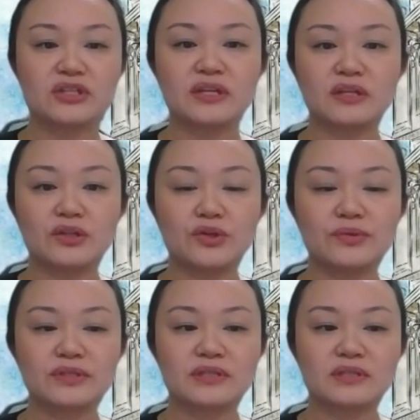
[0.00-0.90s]
it
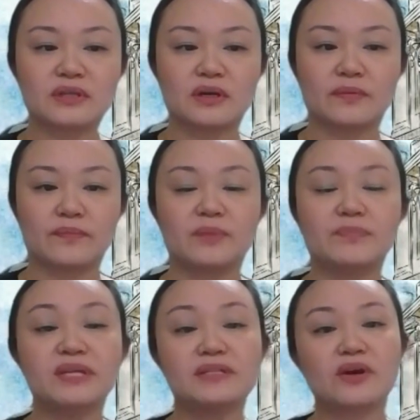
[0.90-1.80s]
uses
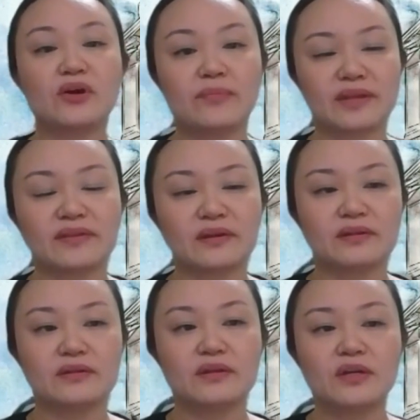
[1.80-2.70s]
a PCR
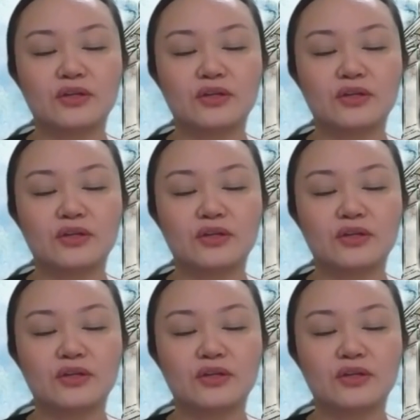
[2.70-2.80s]
method